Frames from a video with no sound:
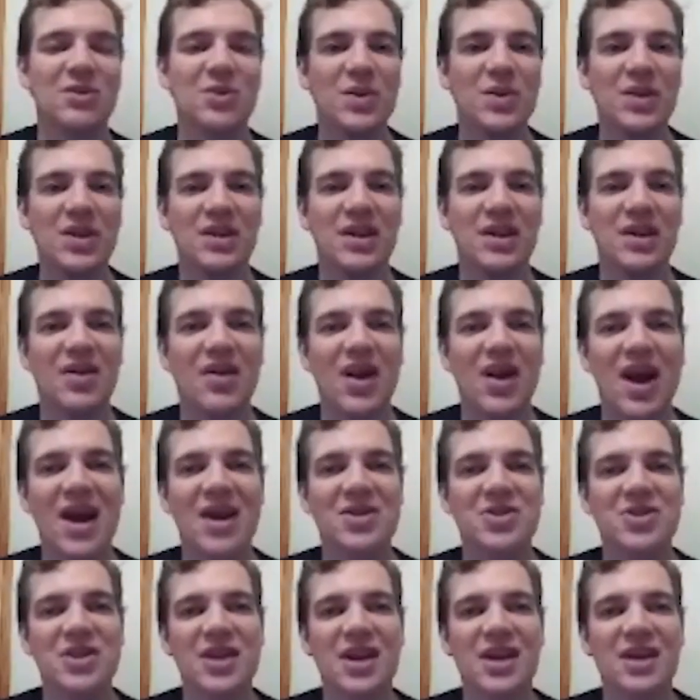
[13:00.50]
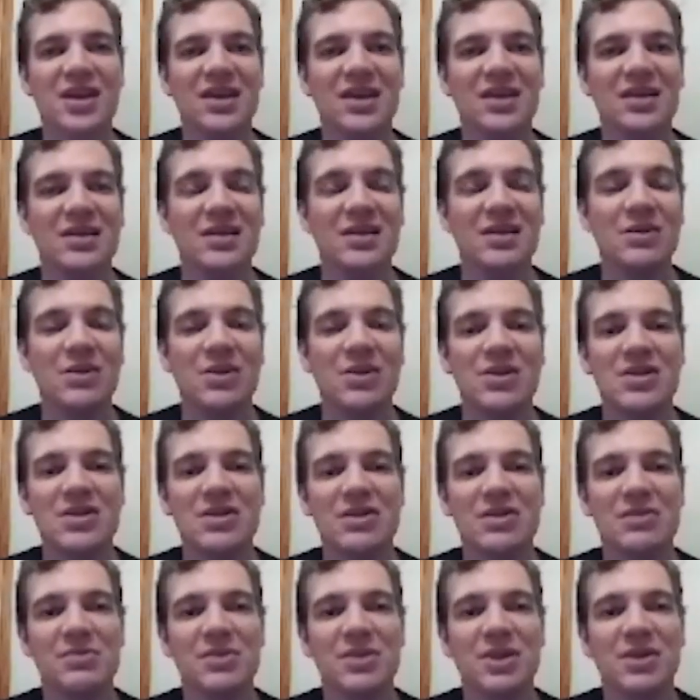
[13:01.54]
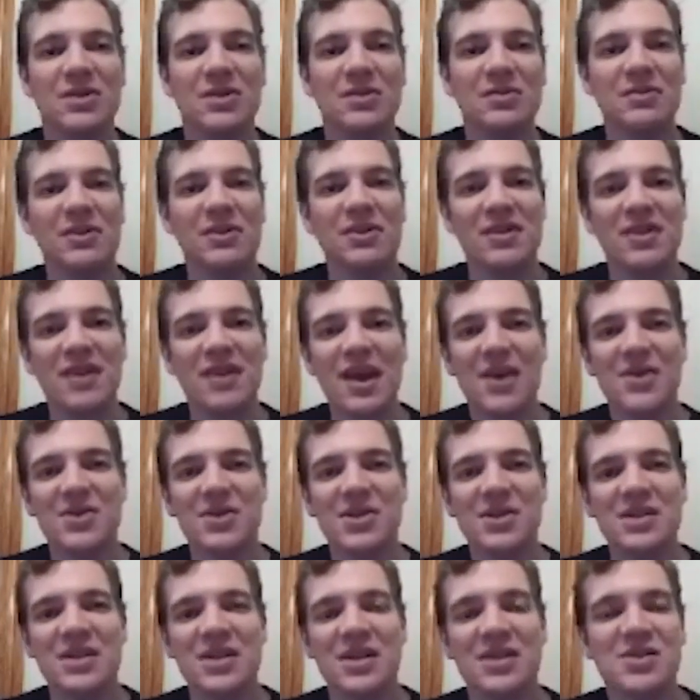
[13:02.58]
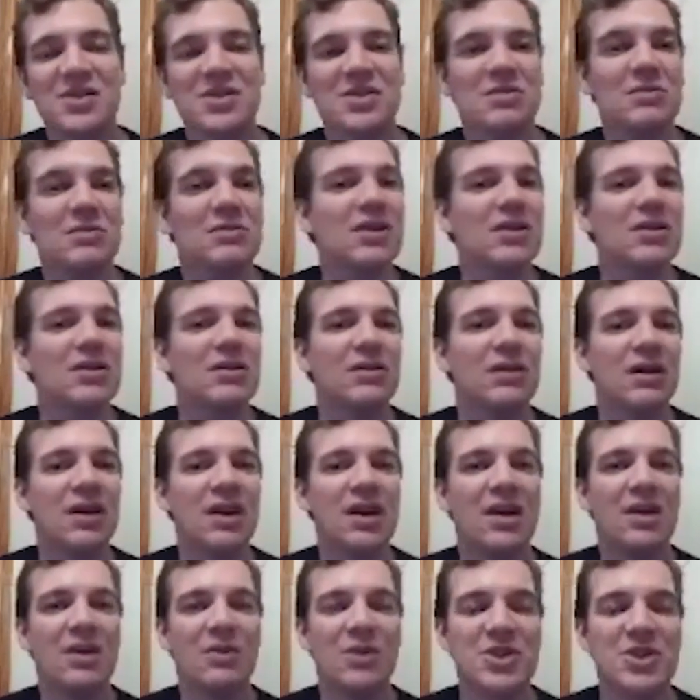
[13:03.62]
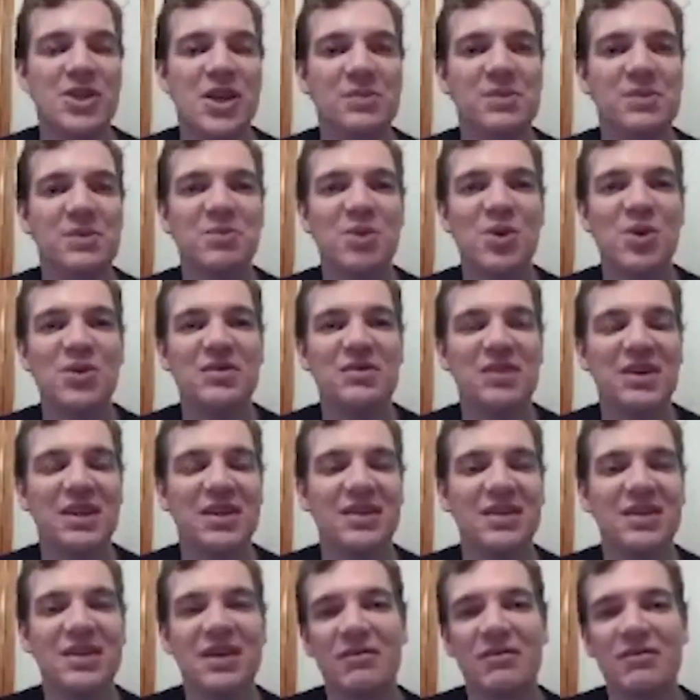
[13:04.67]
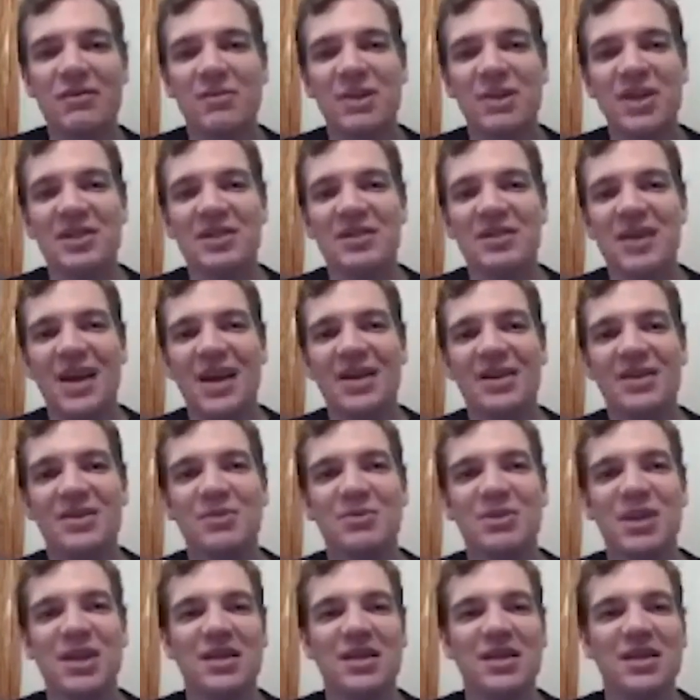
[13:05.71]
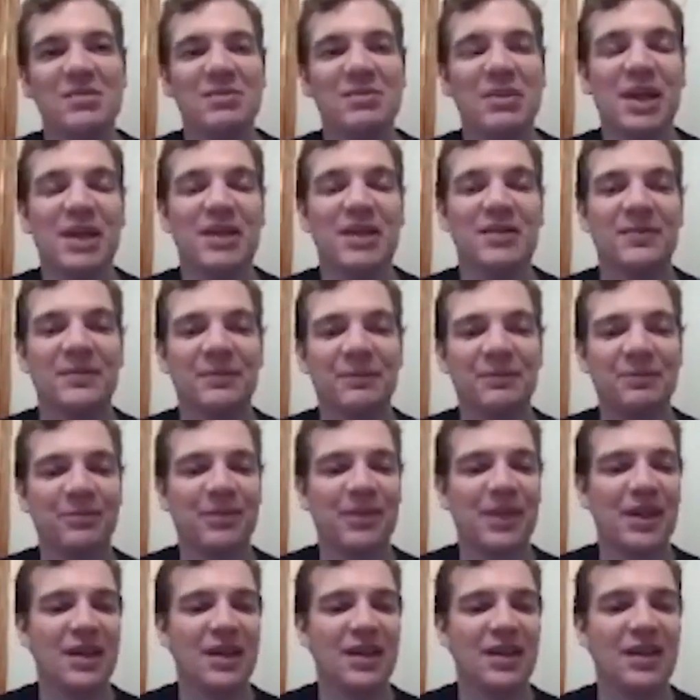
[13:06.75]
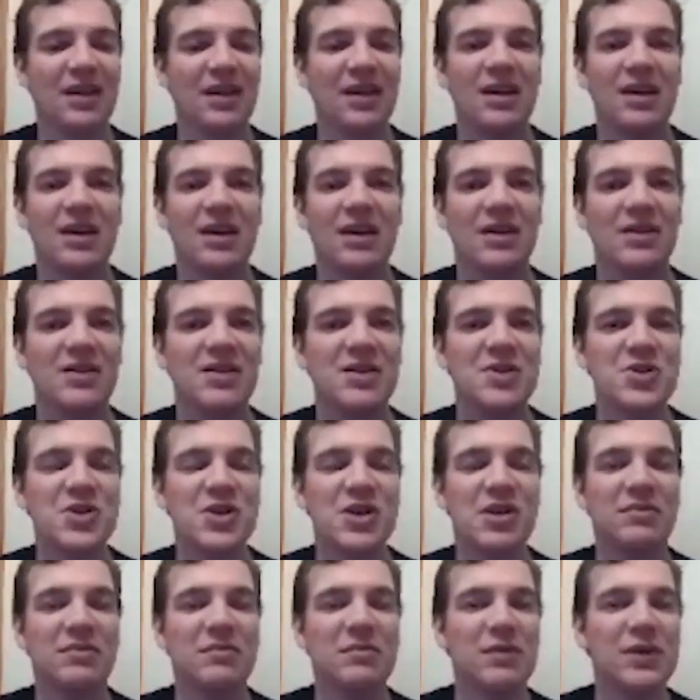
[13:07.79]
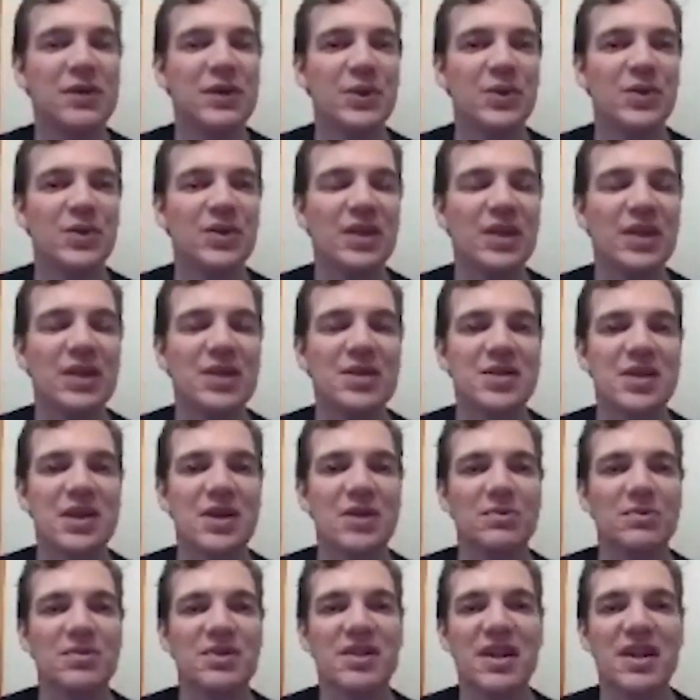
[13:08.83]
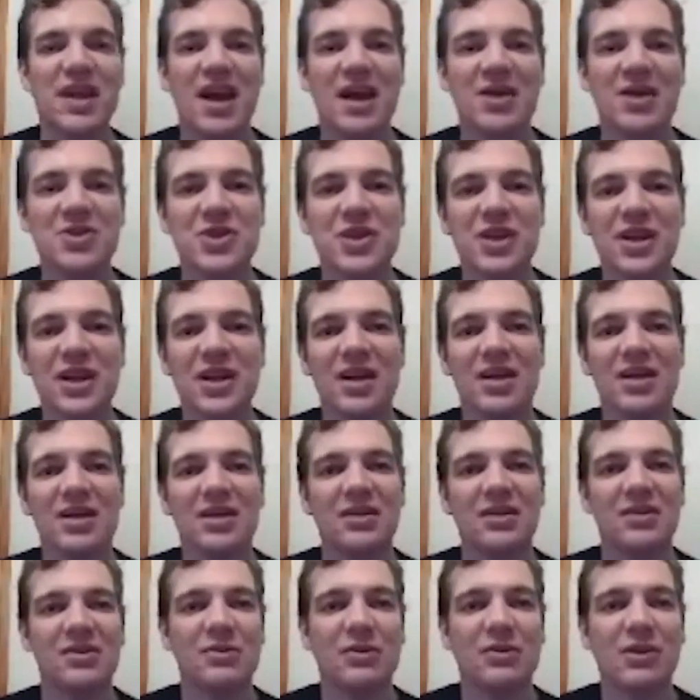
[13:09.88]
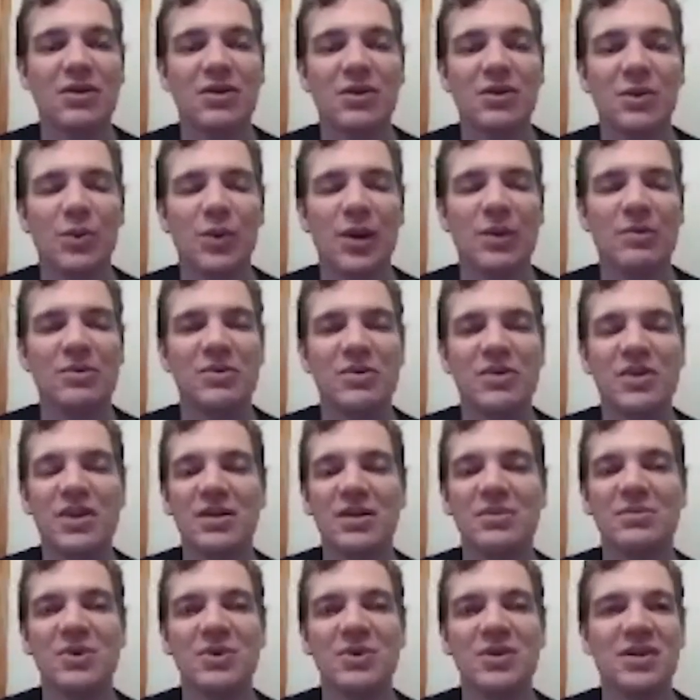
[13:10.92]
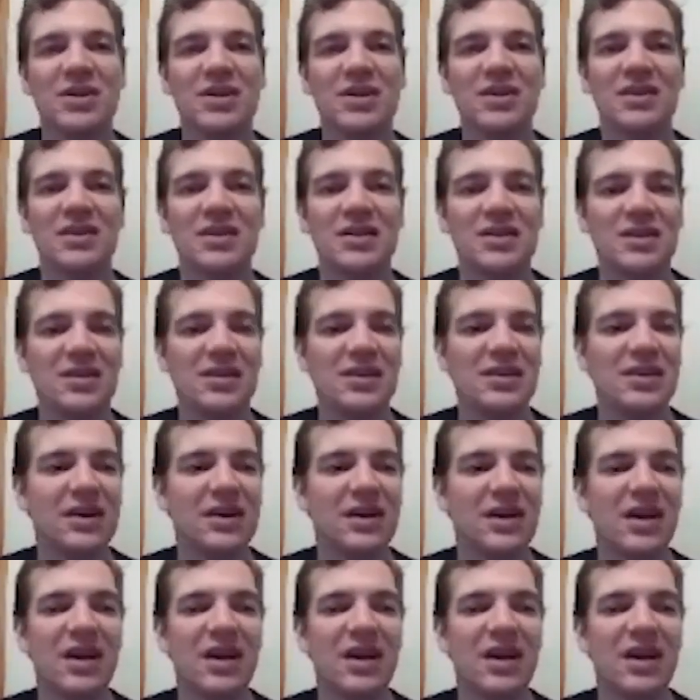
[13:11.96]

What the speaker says: tweeted out #IndiaWantsCrypto for 1,000 days in a row, which helped motivate the government to end the banking ban. Nishal frequently has helped to educate and grow the Web3 community in India,